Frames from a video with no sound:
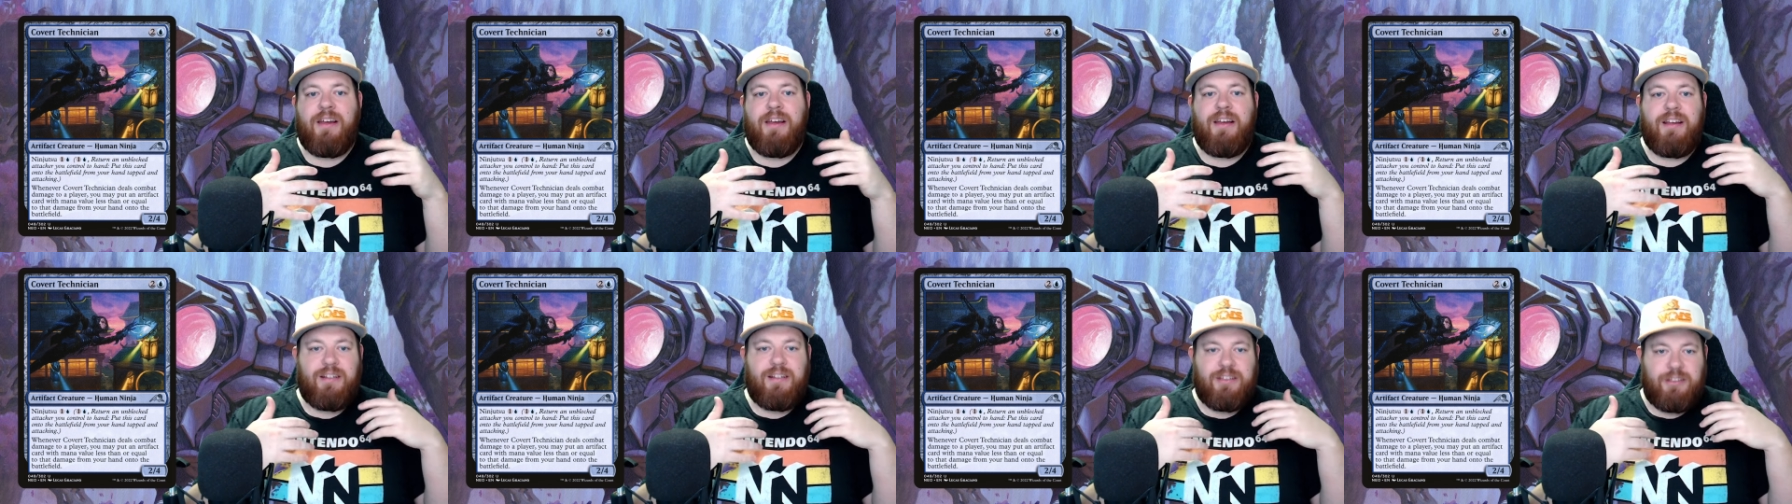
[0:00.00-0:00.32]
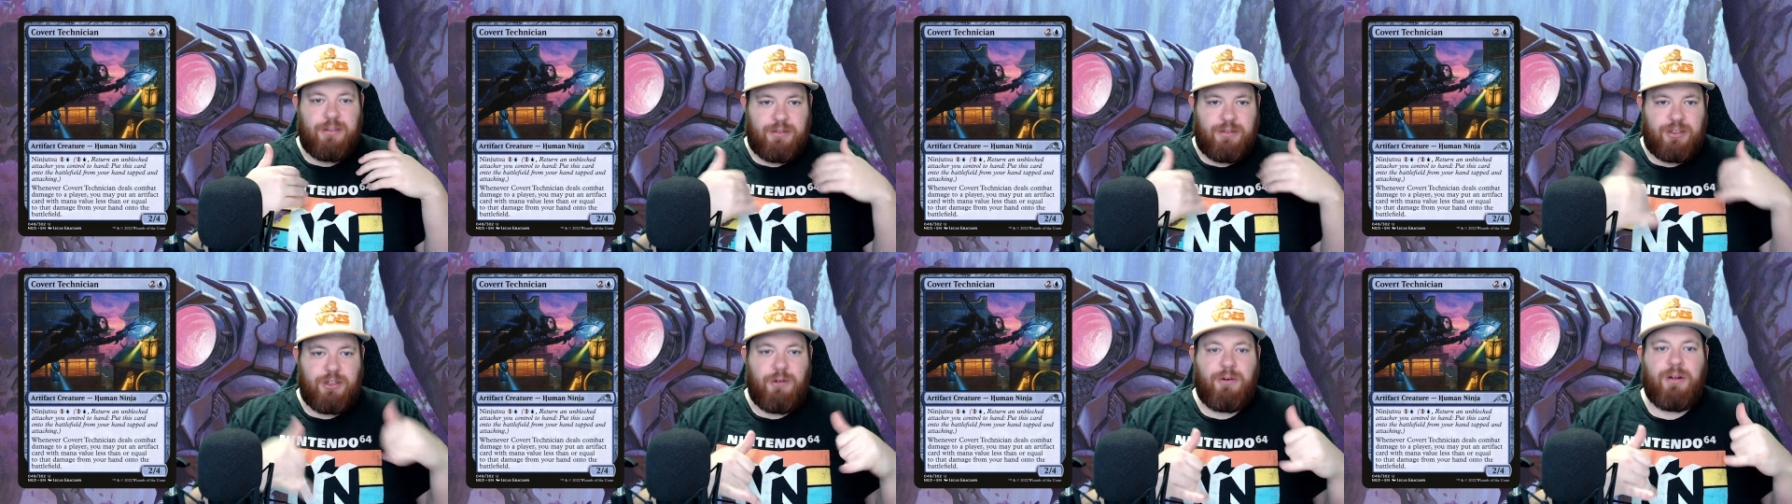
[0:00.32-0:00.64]

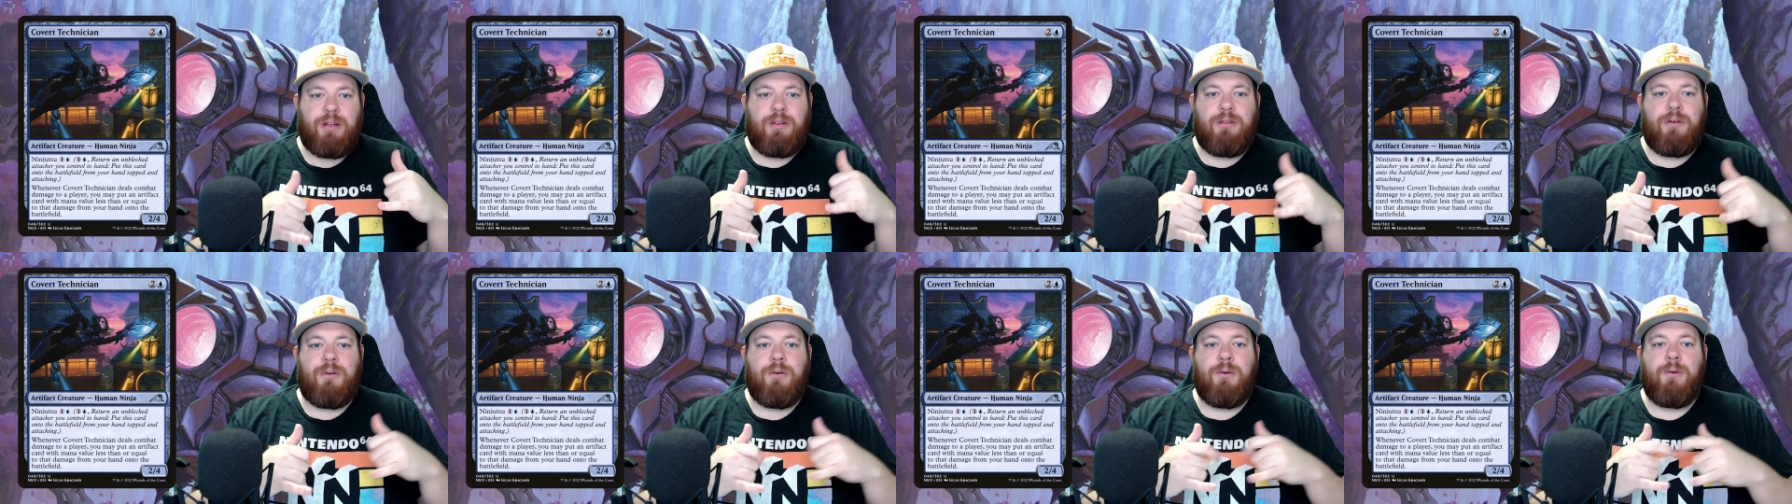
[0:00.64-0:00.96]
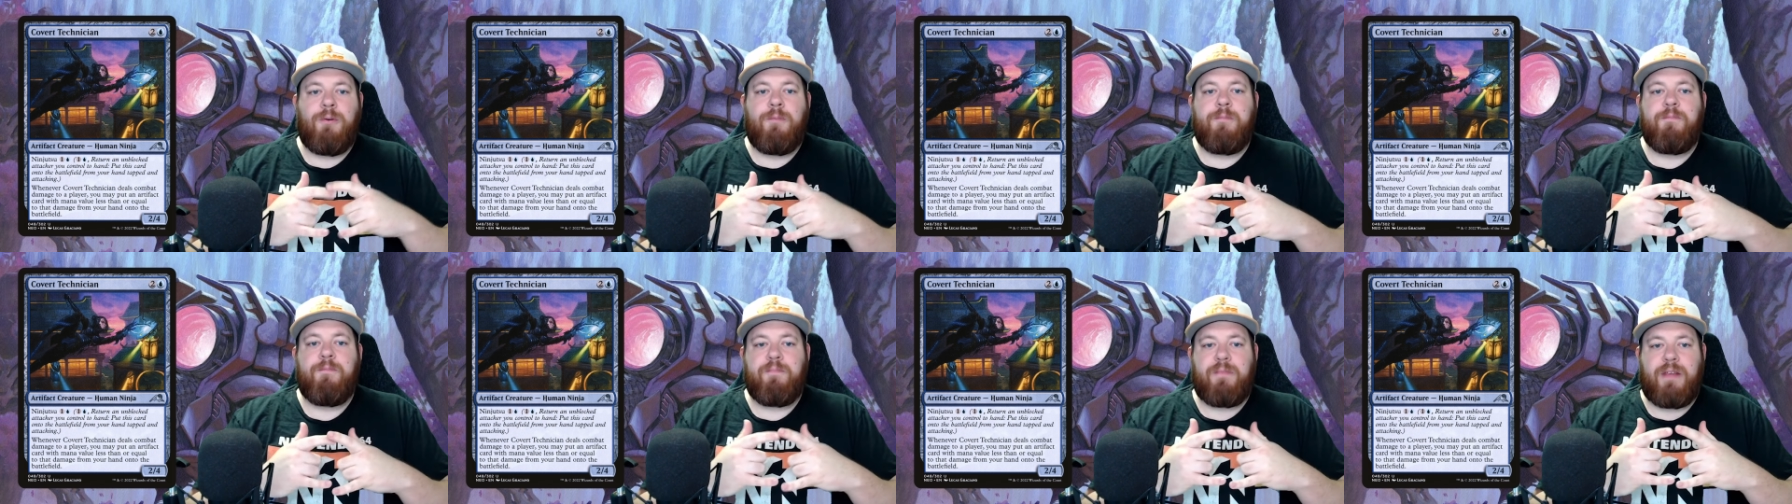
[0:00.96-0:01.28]
So it's going
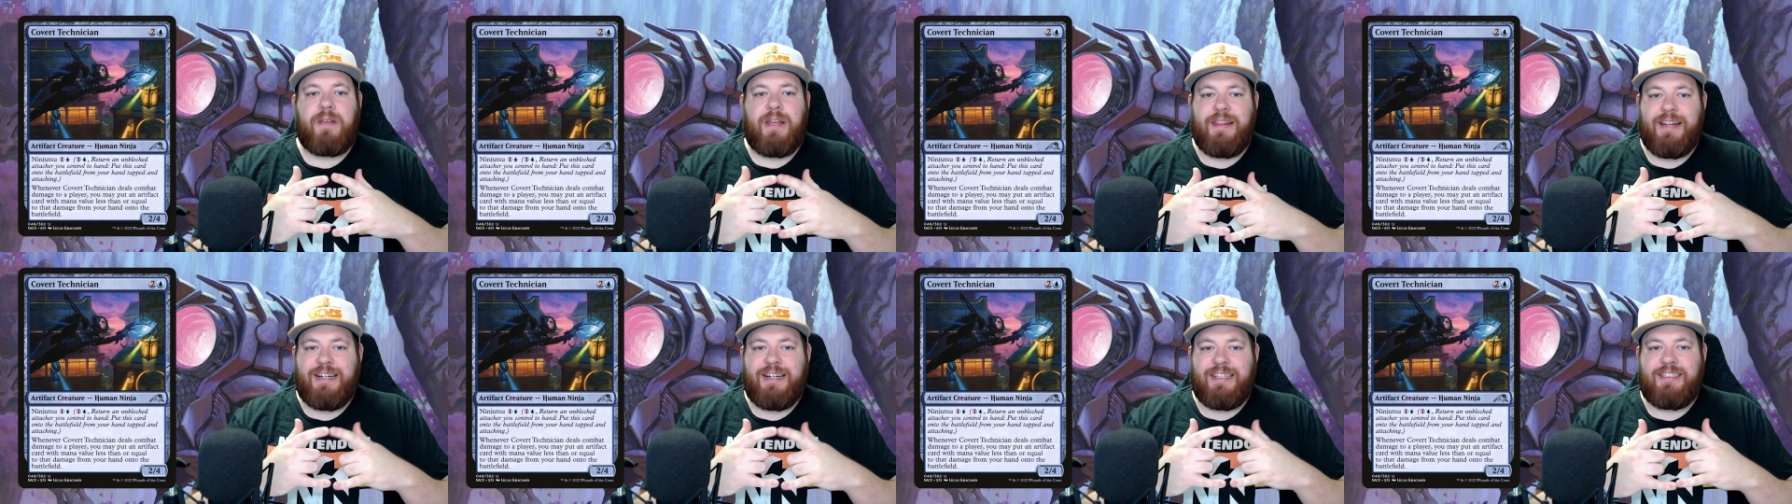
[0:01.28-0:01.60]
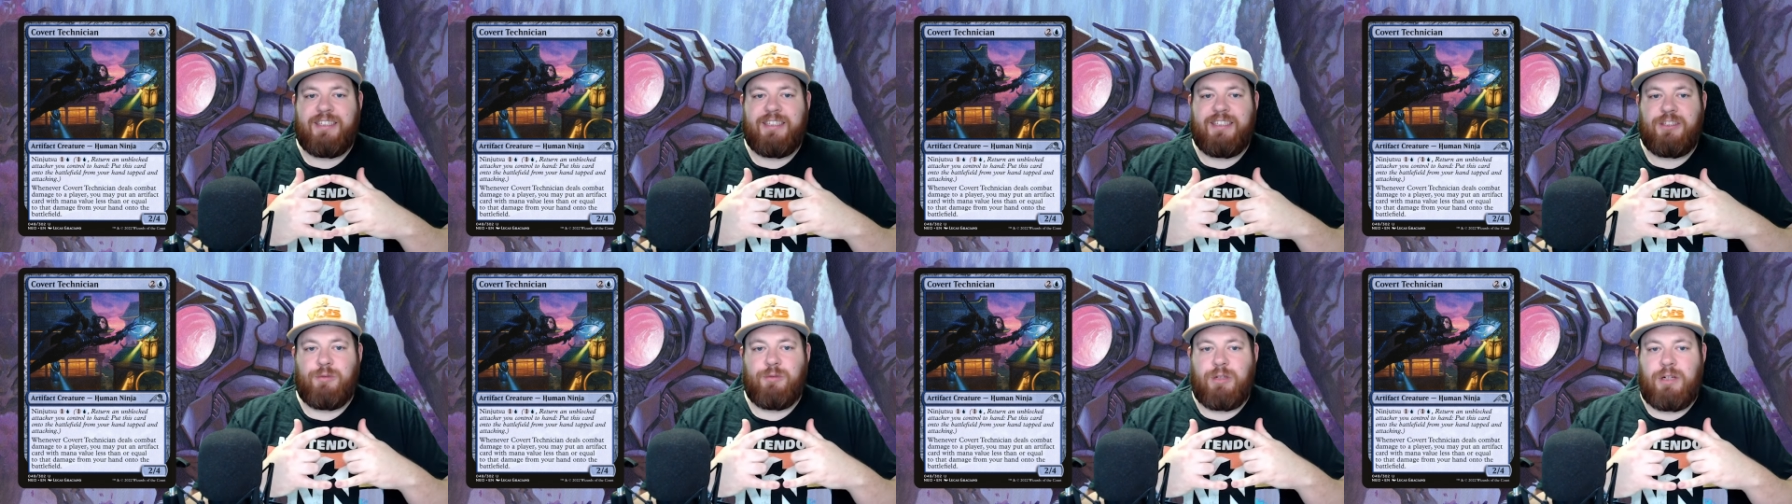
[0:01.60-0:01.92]
through, and then it
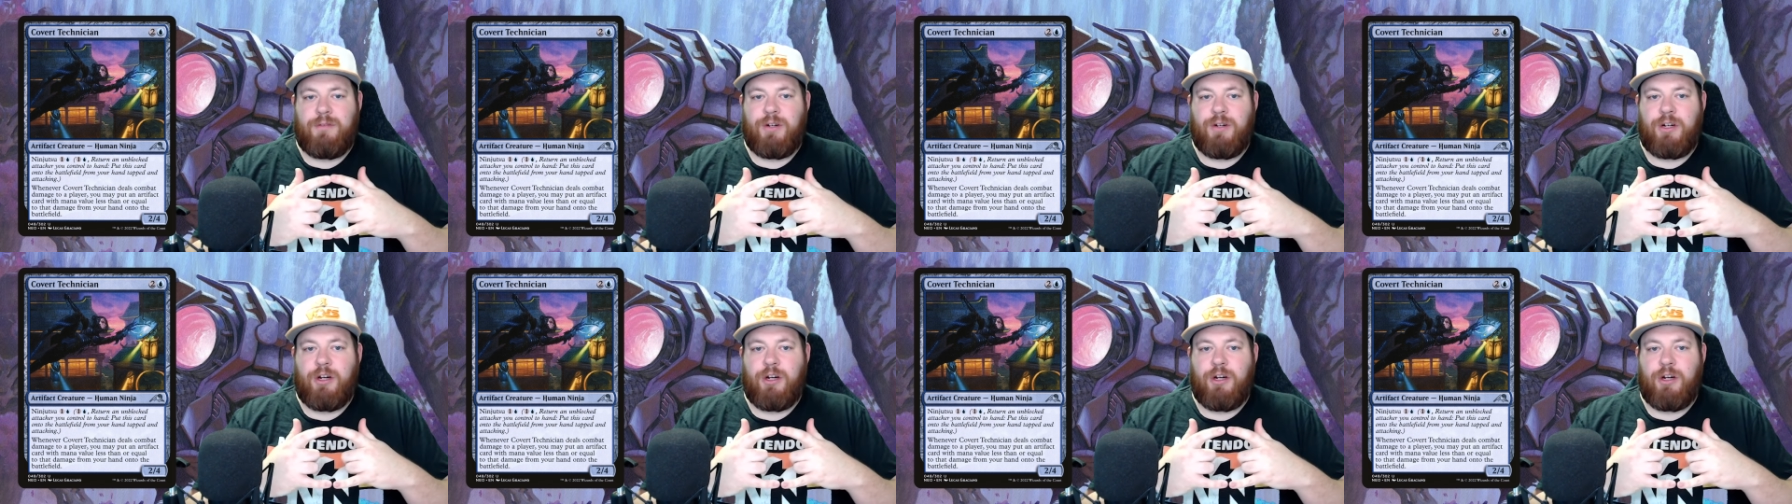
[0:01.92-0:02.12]
says whenever